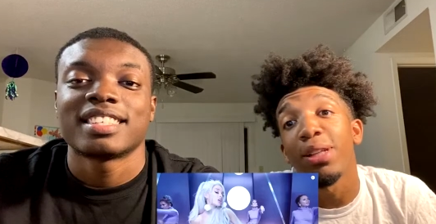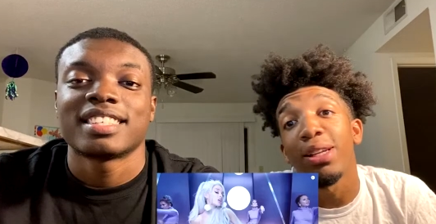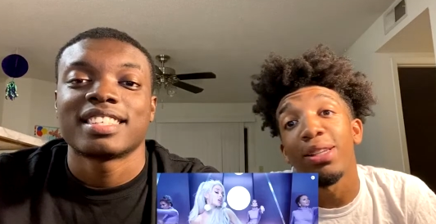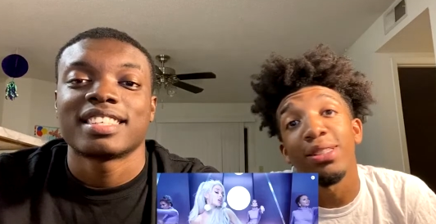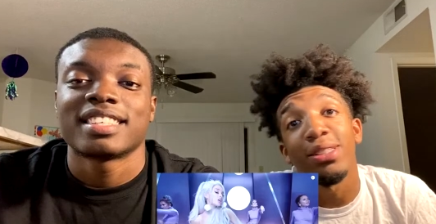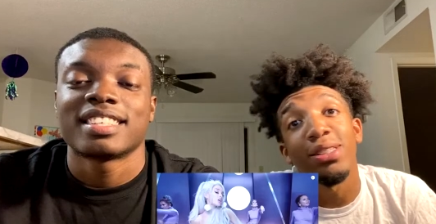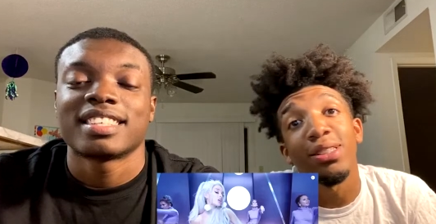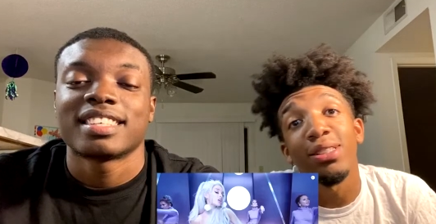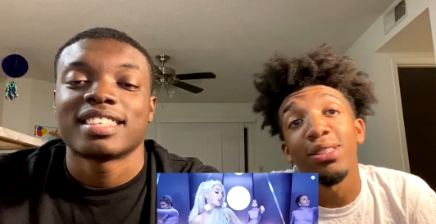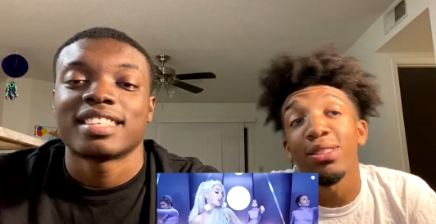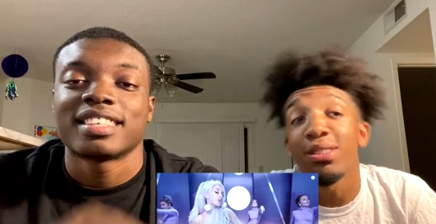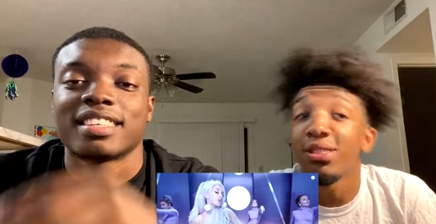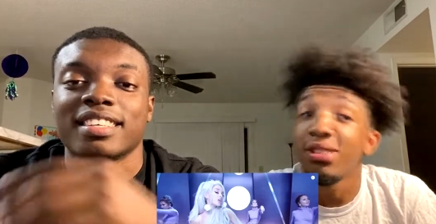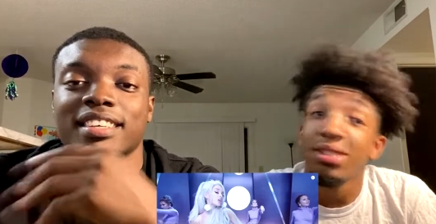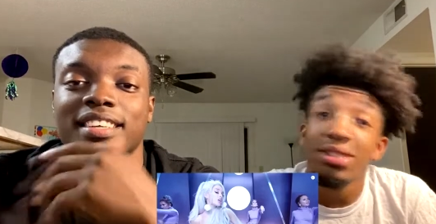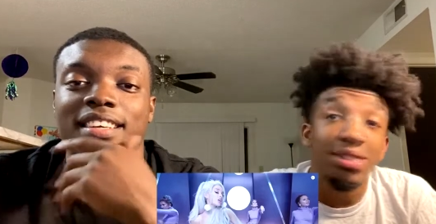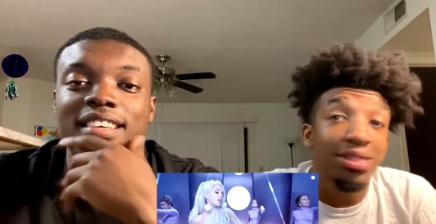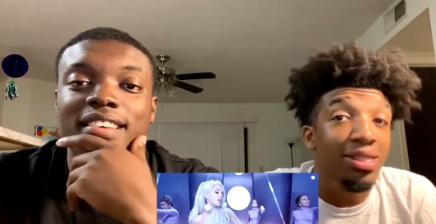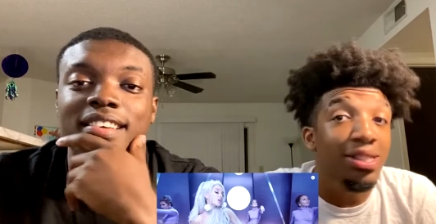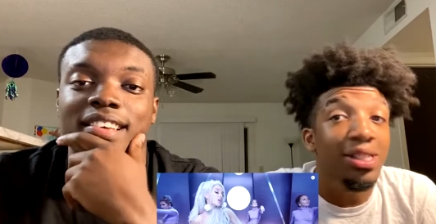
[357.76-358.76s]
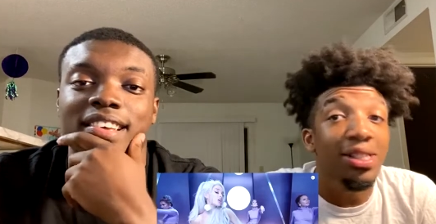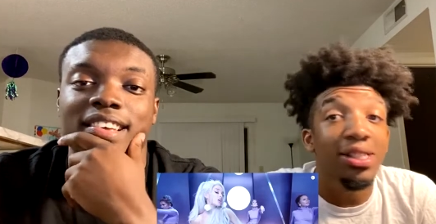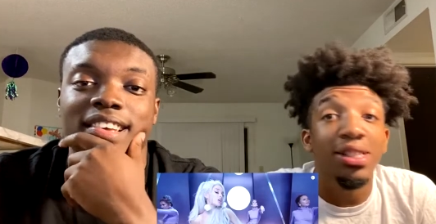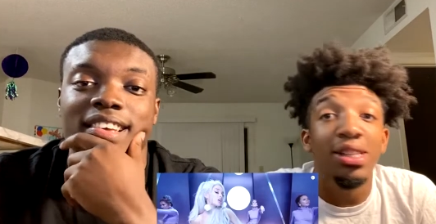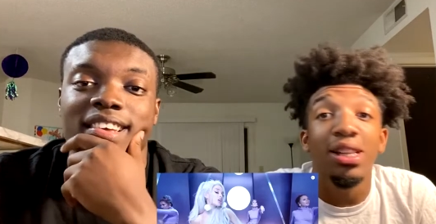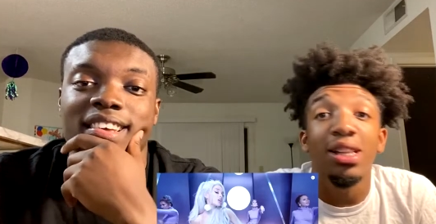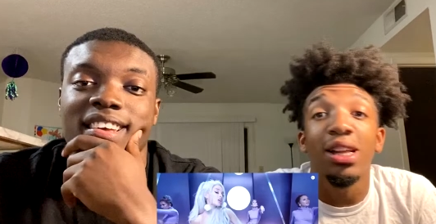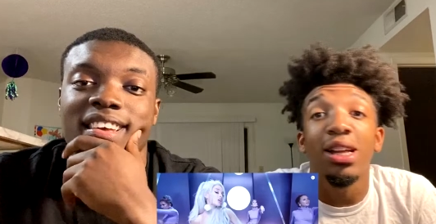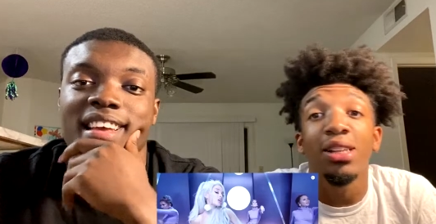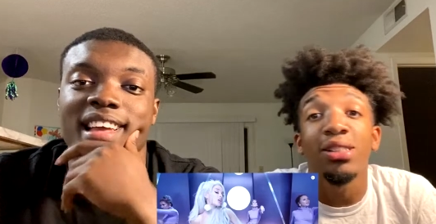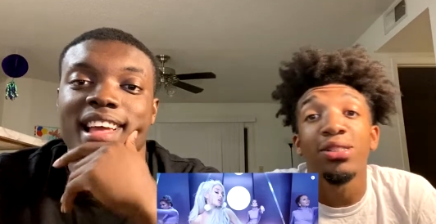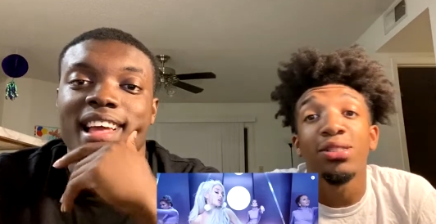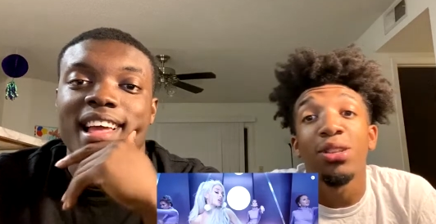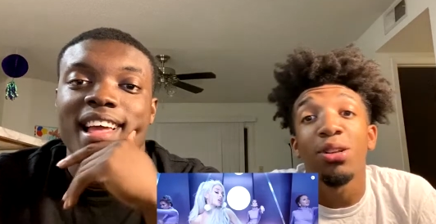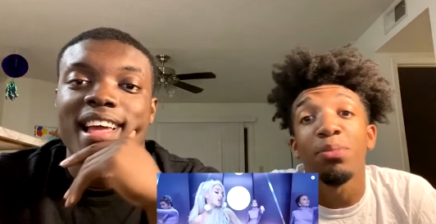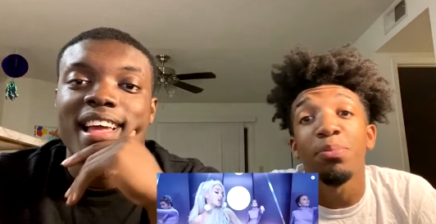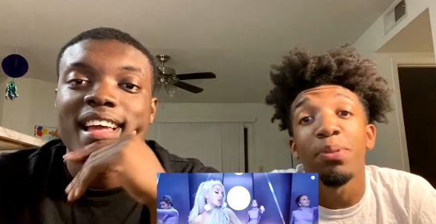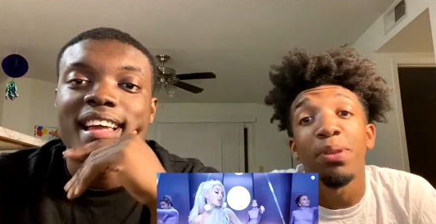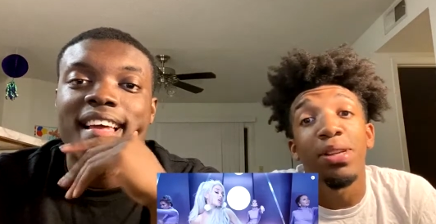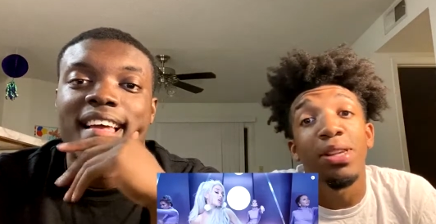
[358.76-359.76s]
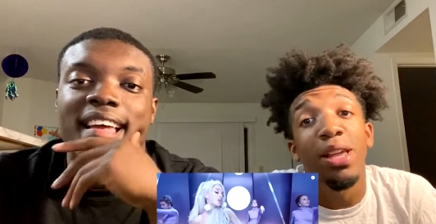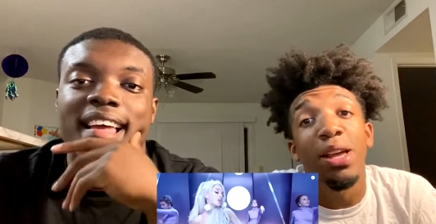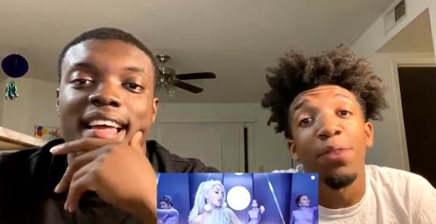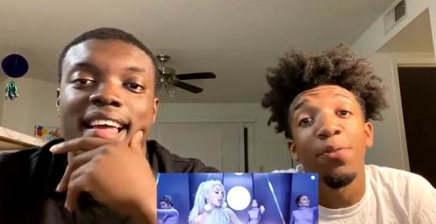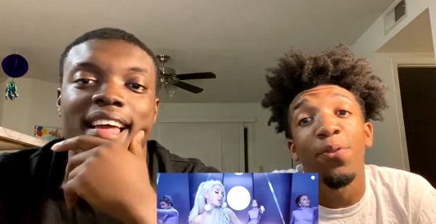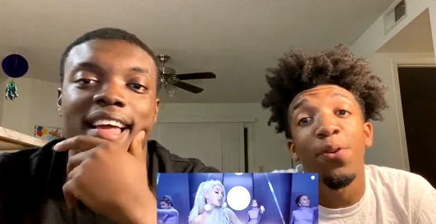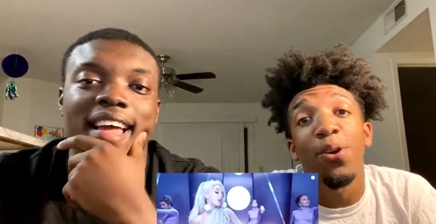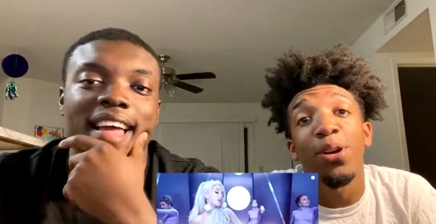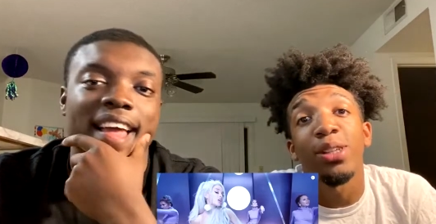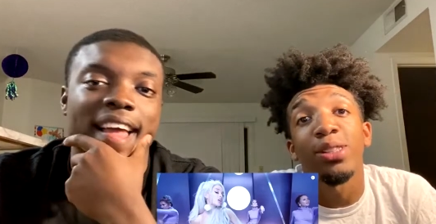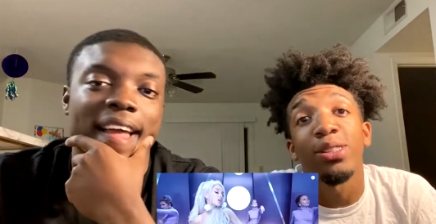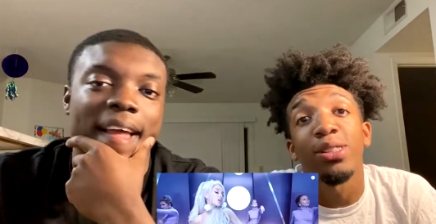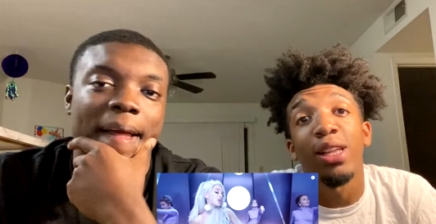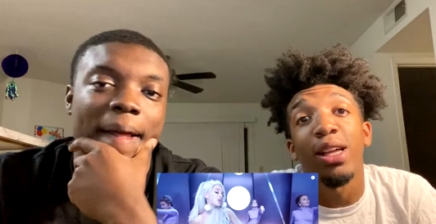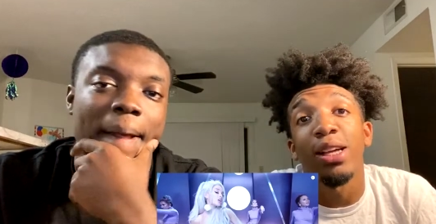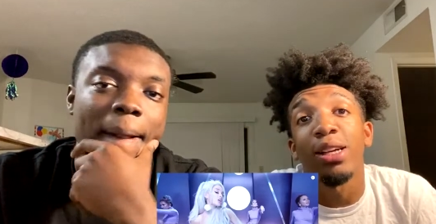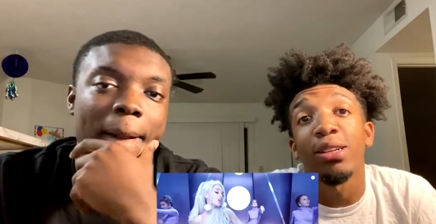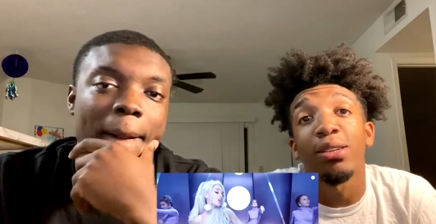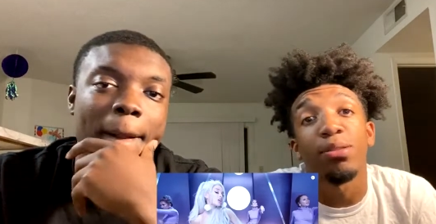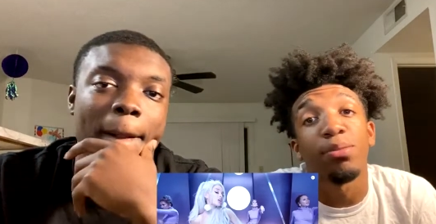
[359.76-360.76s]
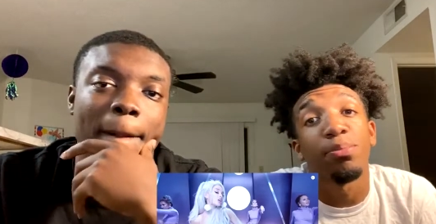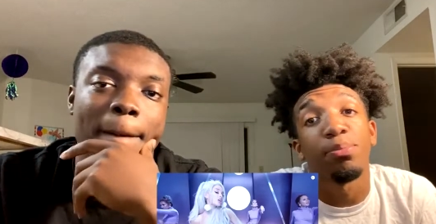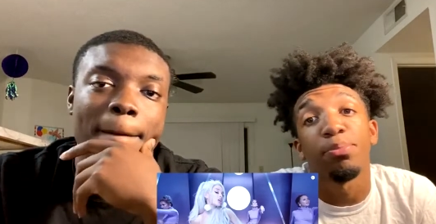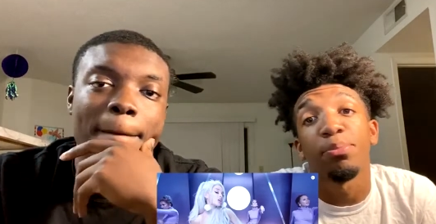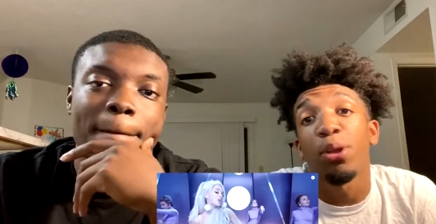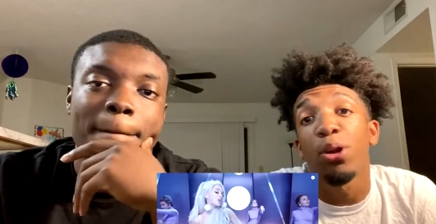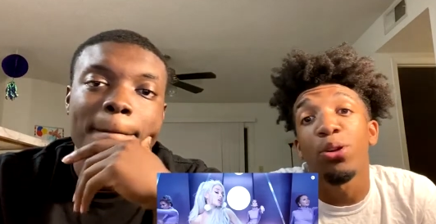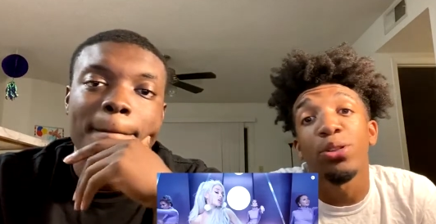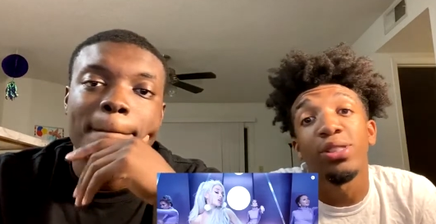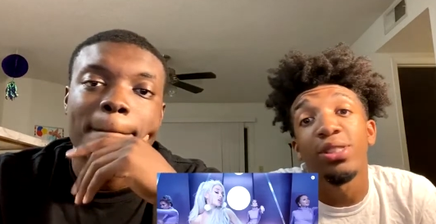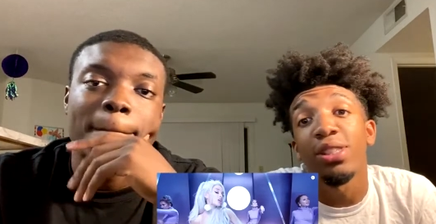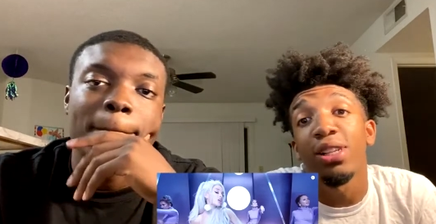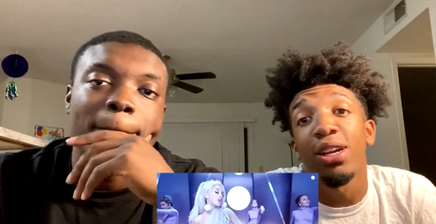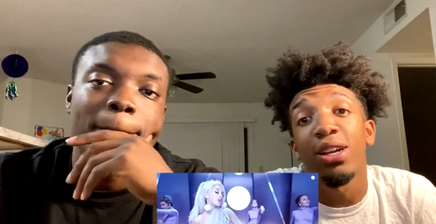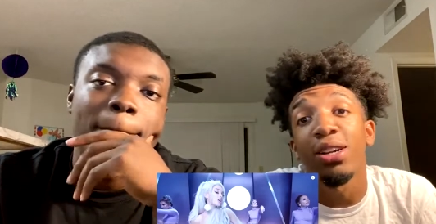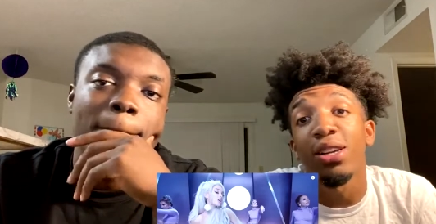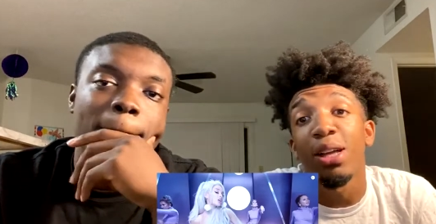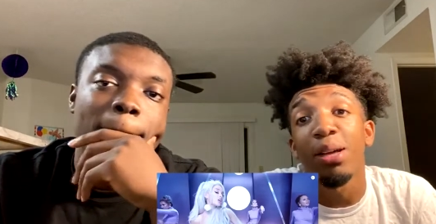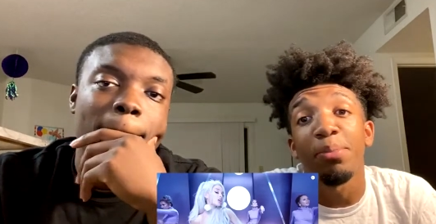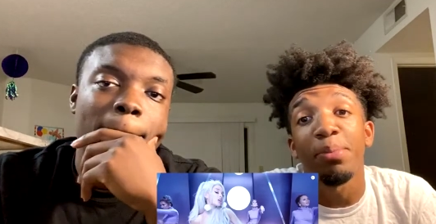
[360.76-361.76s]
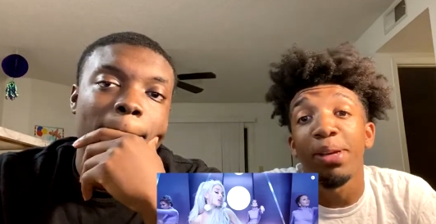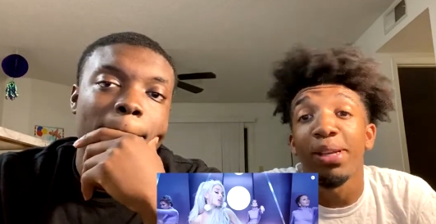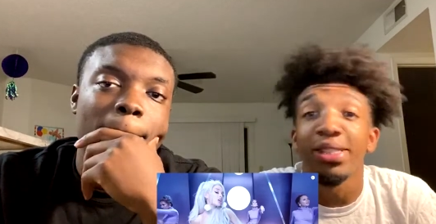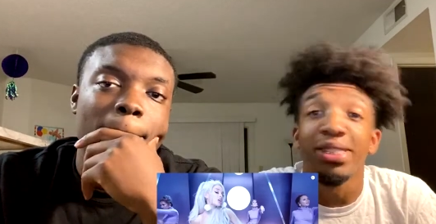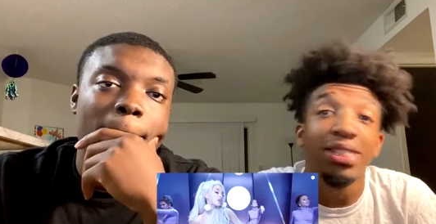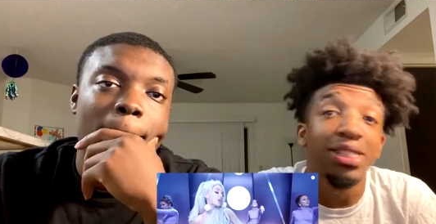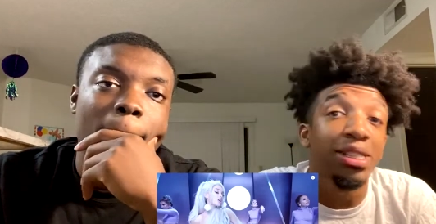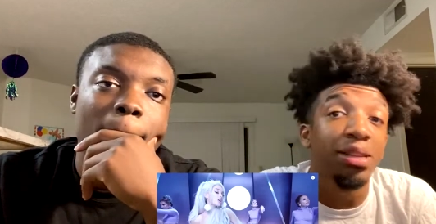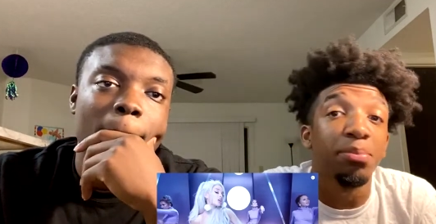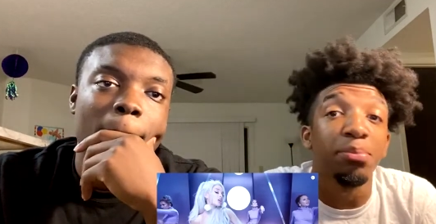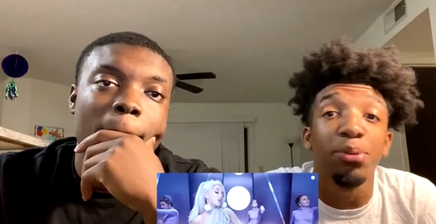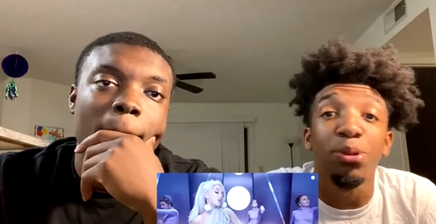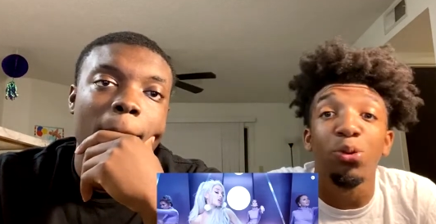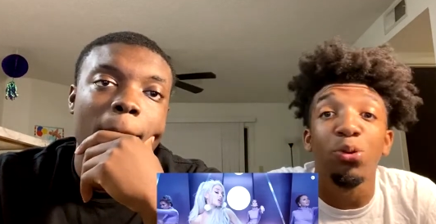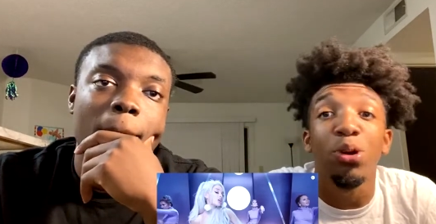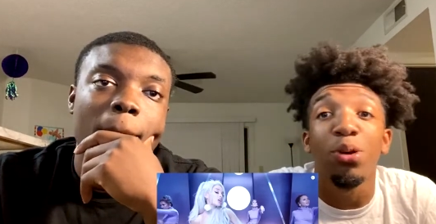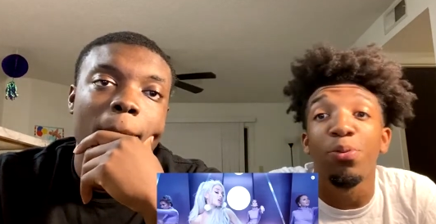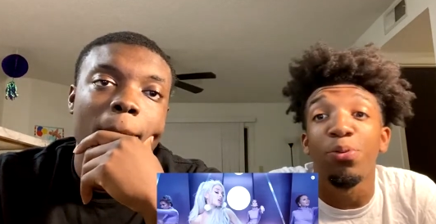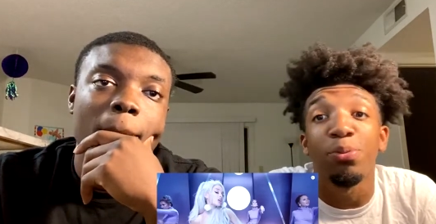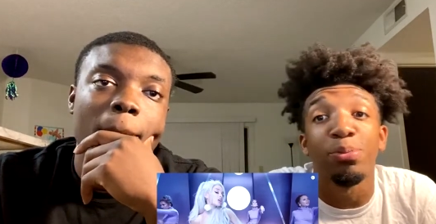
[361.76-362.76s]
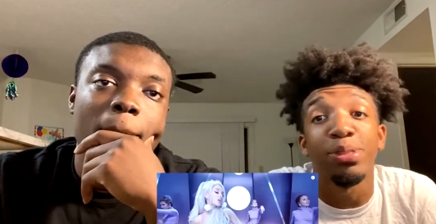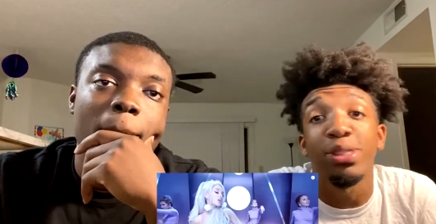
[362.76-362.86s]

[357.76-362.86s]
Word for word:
Speaker 1: like she didn't do a lot of stuff, man. Like far as like merch and all that, man. She didn't blow up from